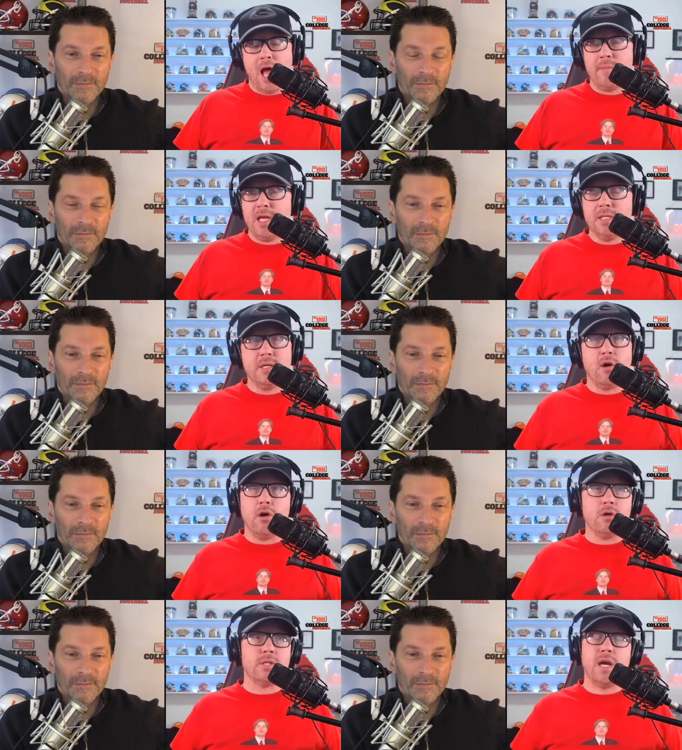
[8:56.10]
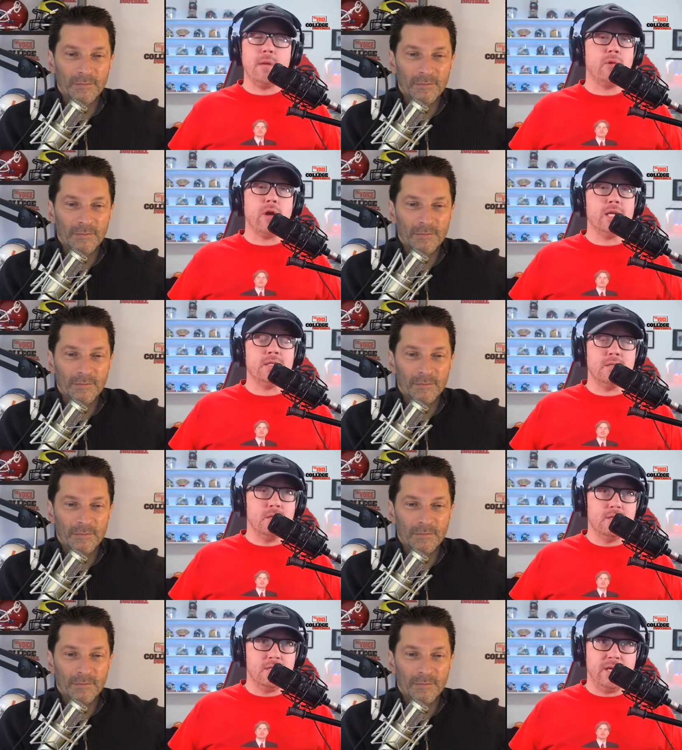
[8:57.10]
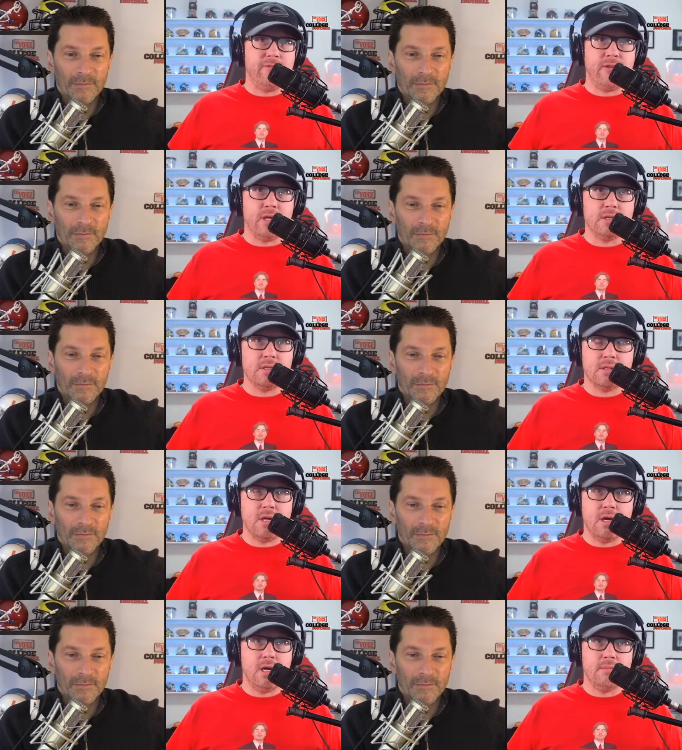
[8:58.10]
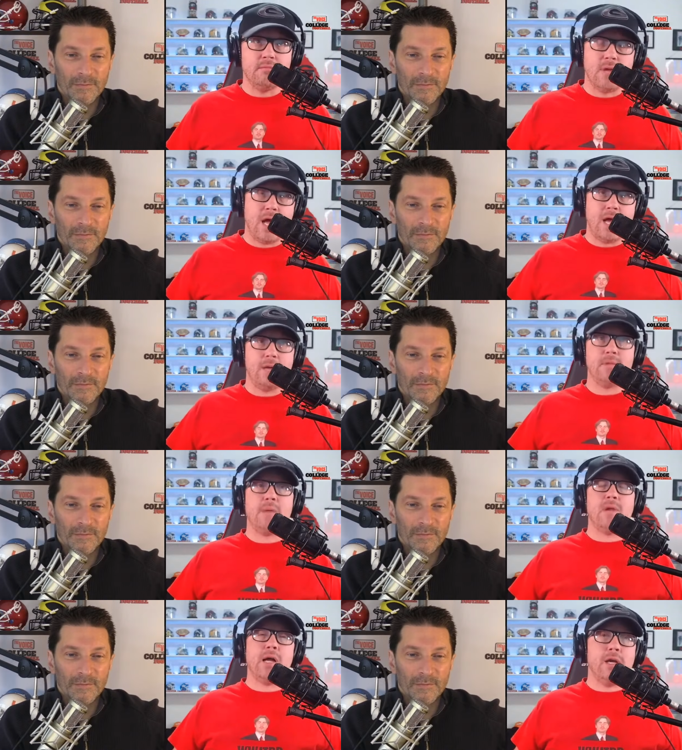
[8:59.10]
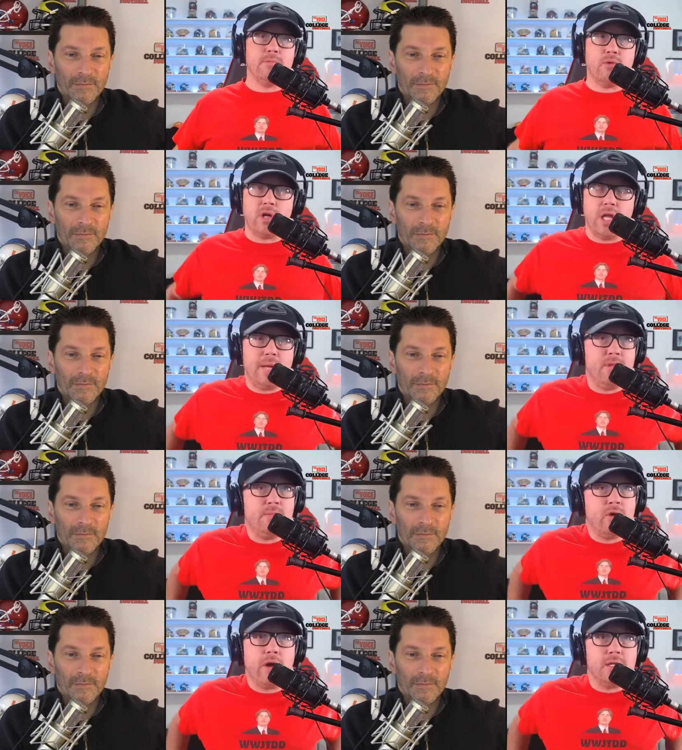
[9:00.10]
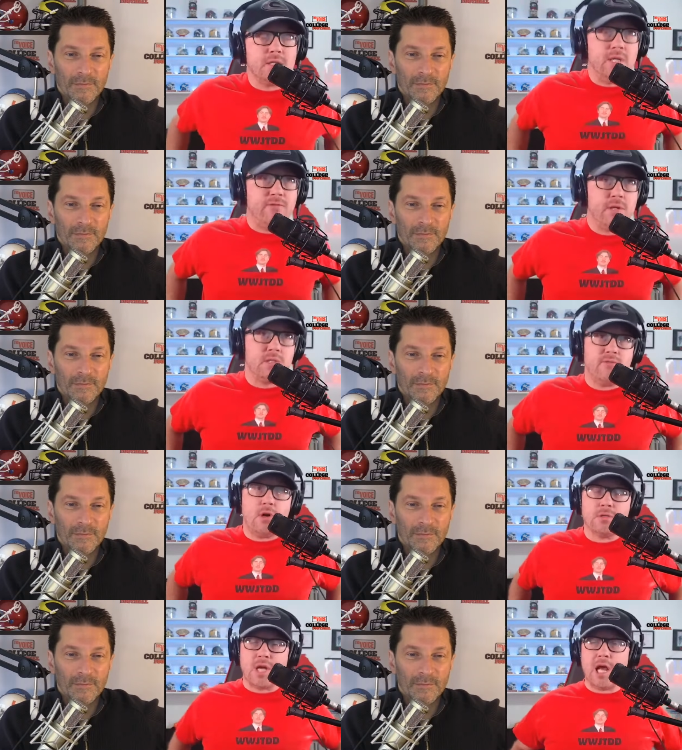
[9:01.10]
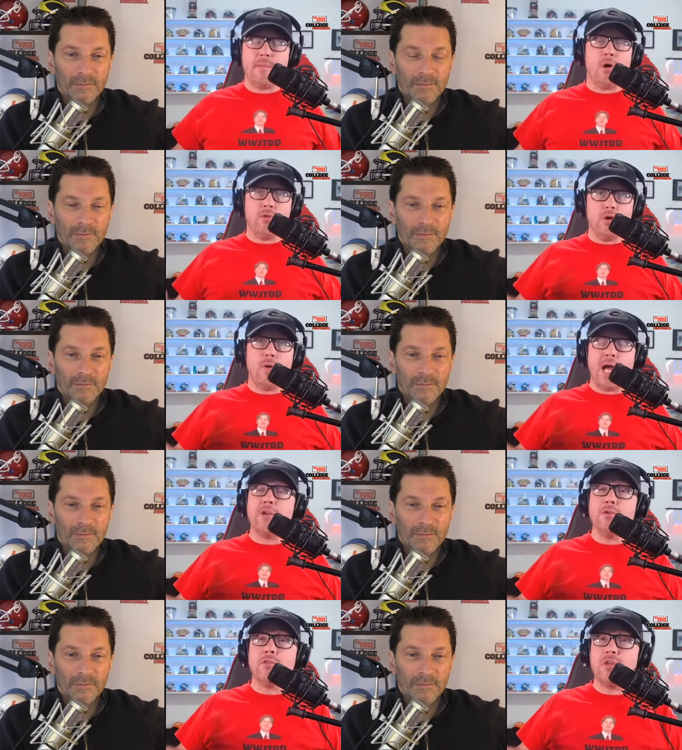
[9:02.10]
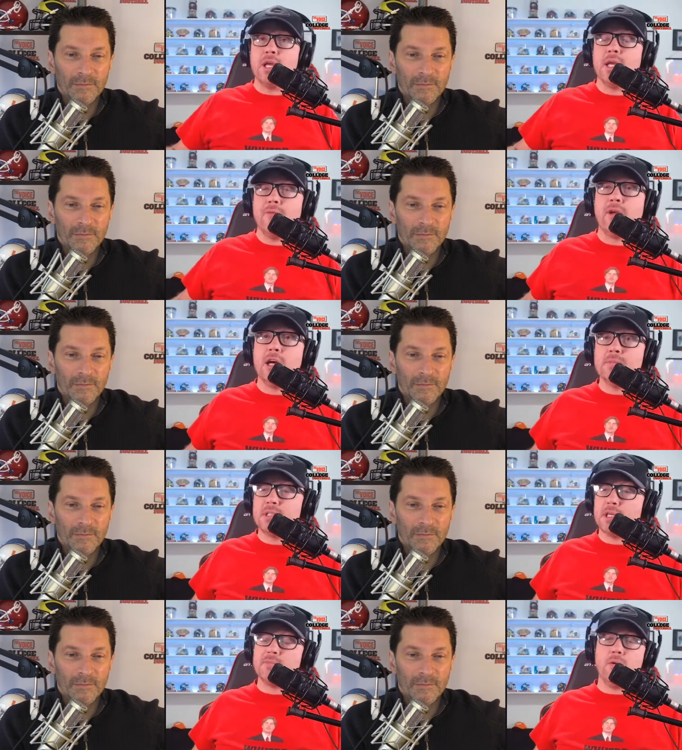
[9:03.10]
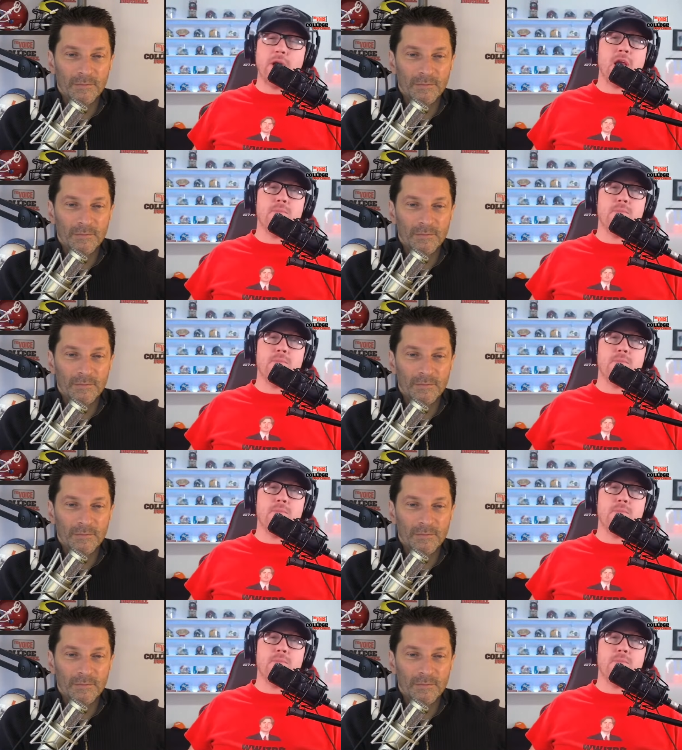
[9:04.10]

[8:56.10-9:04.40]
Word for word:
Speaker 1: I mean, it's an all-time great defense. Um, I'm, I'm not going to proclaim them the greatest defense of all time, although I do think giving up six point